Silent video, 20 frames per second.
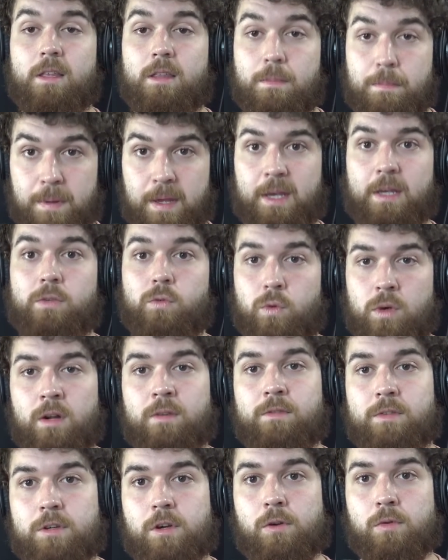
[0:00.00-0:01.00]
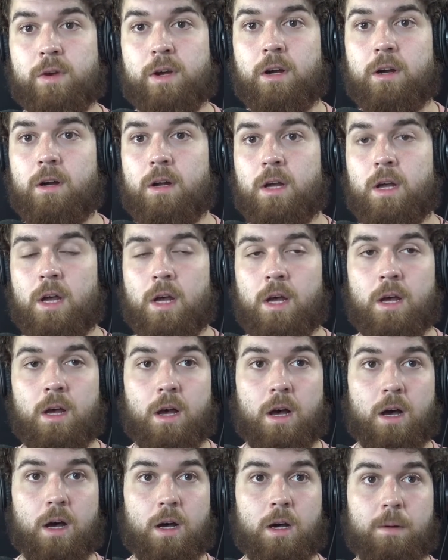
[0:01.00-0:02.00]
the biggest win of his career.
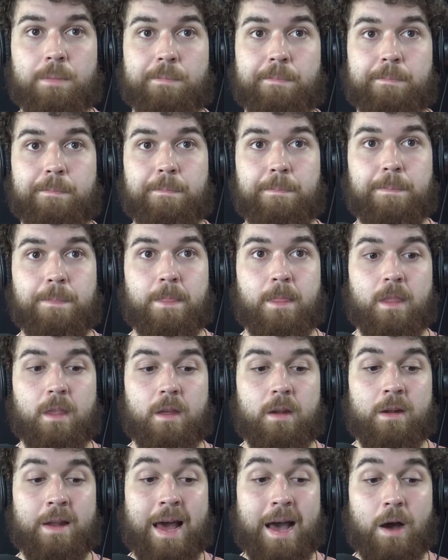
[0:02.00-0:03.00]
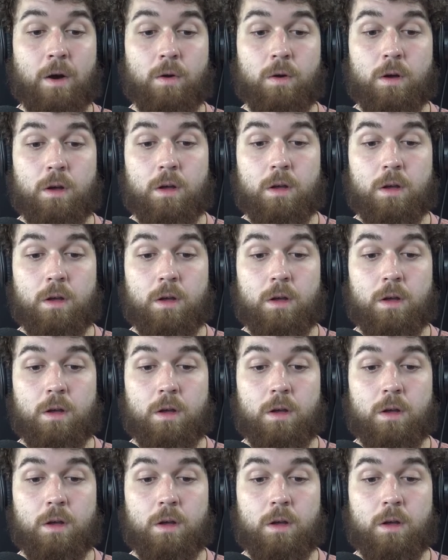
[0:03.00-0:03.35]
Now,